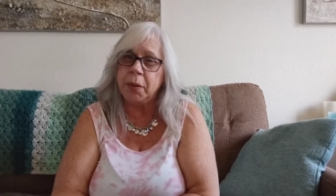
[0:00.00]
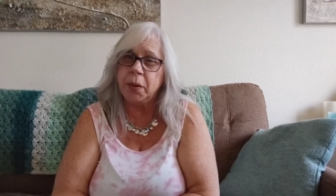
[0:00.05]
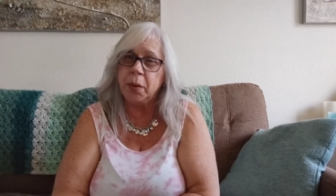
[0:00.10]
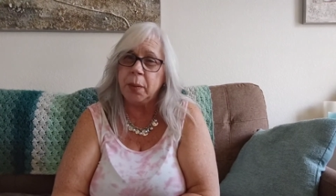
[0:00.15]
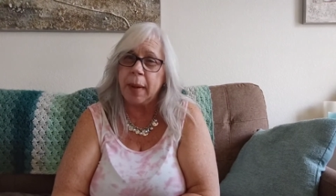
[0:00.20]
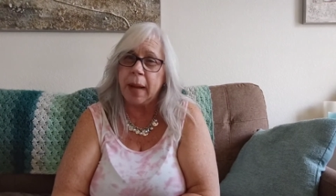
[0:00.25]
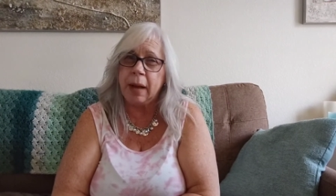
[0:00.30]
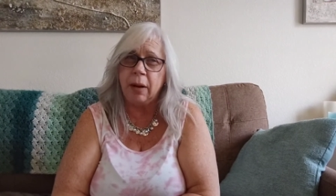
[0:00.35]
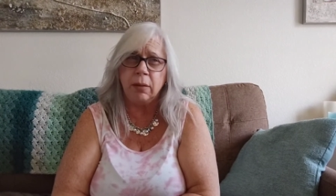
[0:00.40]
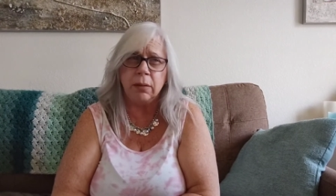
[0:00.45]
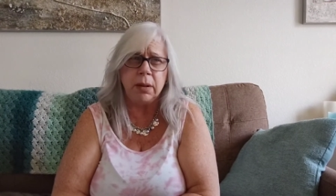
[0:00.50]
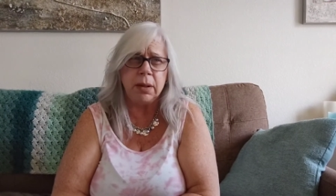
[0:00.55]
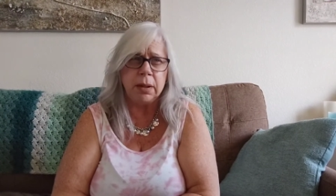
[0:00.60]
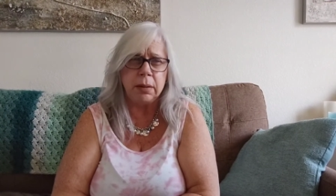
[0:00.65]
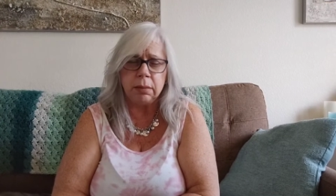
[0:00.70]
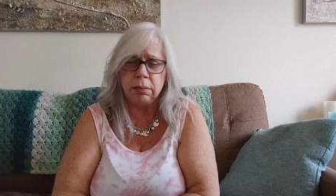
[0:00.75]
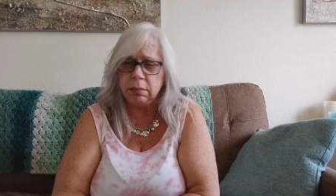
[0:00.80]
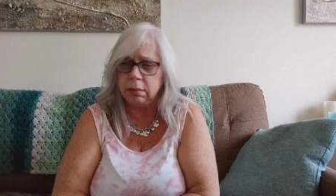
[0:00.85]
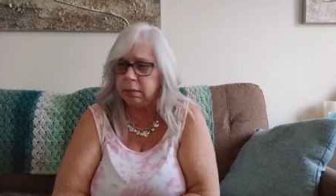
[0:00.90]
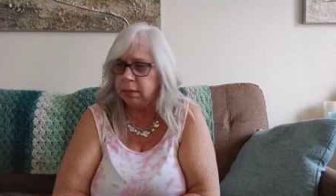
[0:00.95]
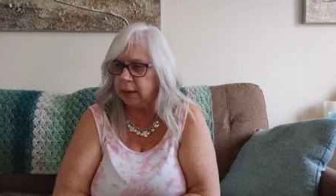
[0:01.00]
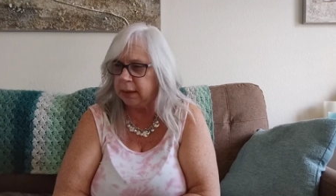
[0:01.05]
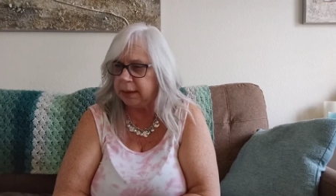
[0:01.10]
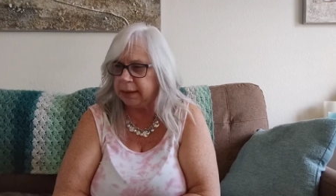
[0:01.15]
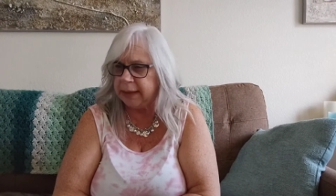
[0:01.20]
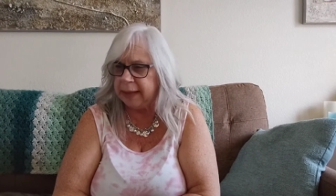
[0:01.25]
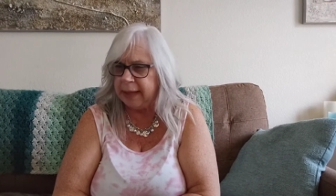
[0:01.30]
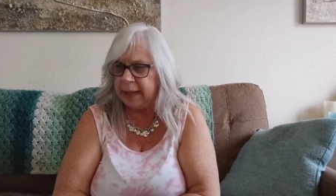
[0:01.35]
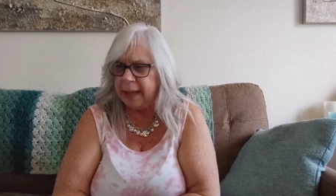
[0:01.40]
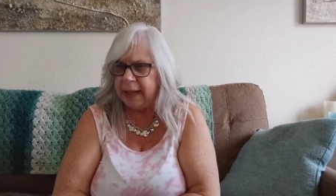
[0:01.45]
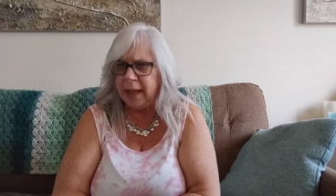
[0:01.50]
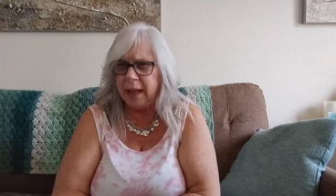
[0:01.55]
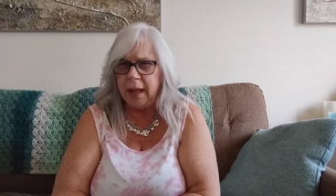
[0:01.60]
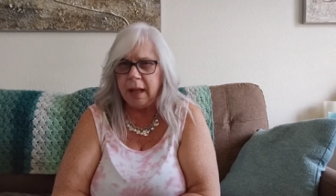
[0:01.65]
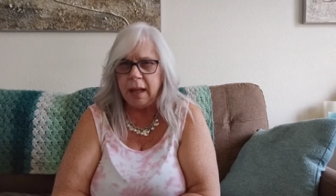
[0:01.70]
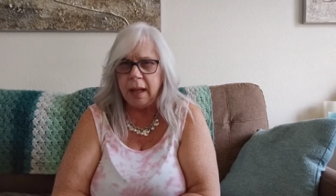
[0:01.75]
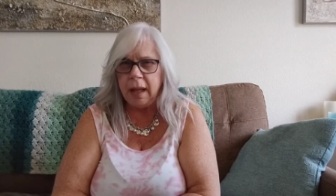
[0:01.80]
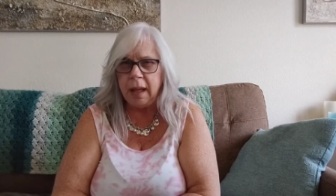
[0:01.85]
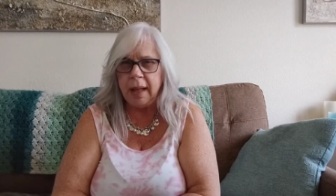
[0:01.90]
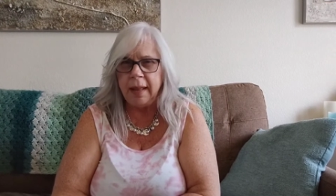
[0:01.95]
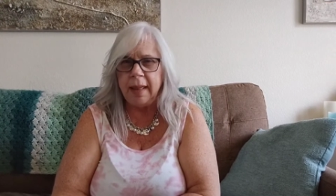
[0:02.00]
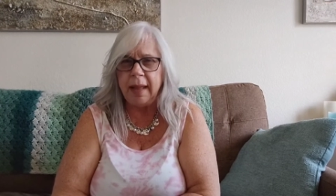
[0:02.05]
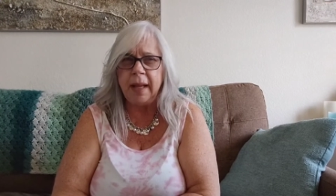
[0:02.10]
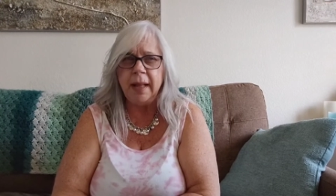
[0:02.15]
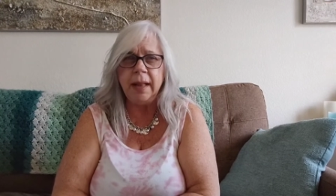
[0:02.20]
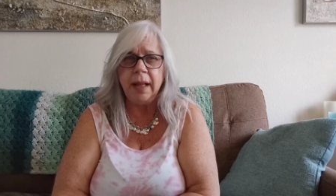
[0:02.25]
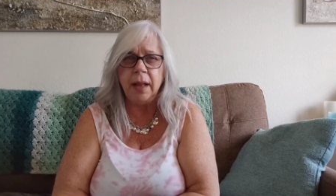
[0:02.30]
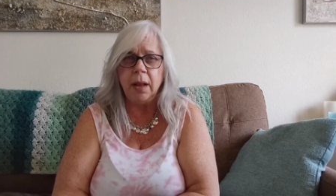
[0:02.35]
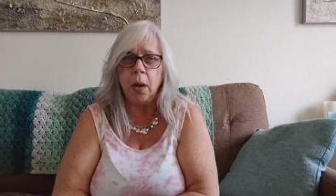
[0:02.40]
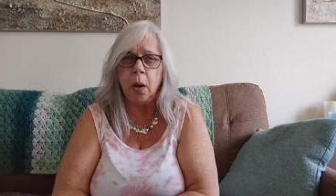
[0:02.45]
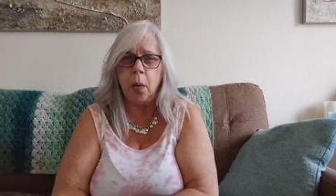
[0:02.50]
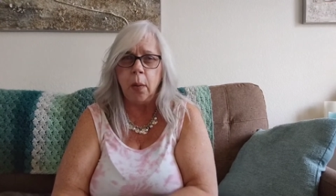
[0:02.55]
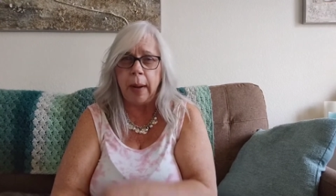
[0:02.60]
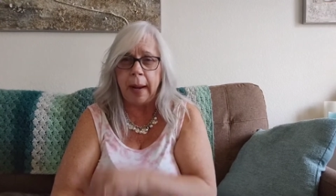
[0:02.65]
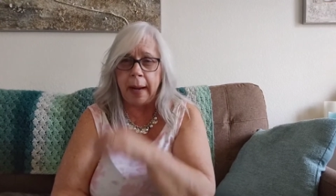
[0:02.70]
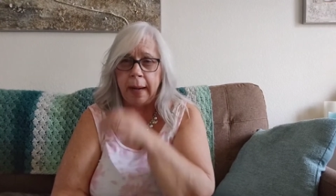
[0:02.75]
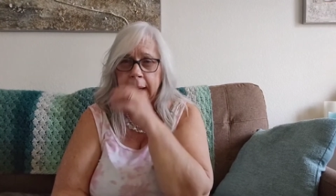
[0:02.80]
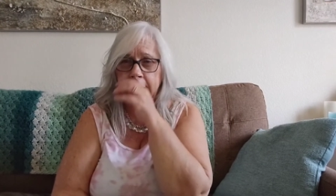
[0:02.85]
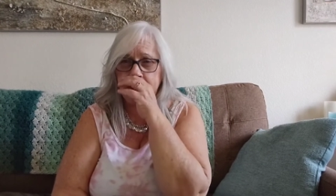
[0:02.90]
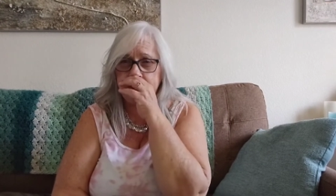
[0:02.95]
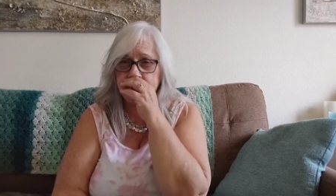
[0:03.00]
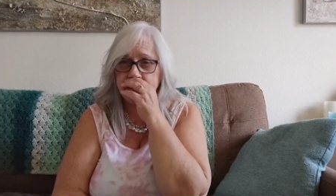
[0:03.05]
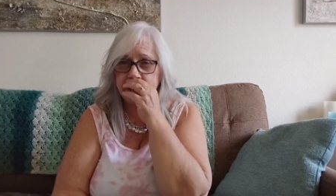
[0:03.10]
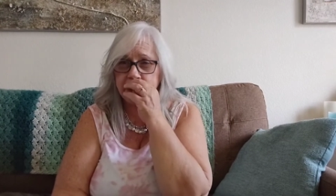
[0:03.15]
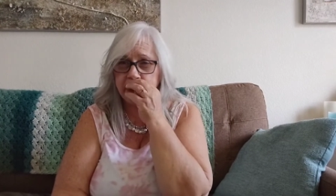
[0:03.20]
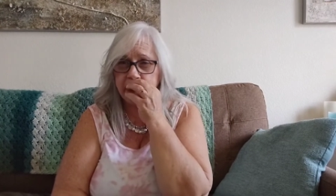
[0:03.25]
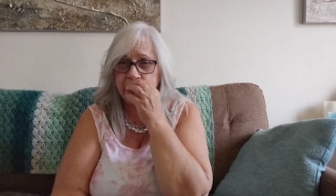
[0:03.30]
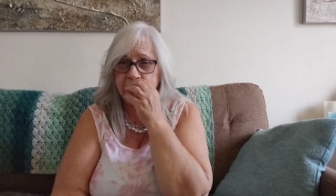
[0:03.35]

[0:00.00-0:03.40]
to about, I think the low 80s.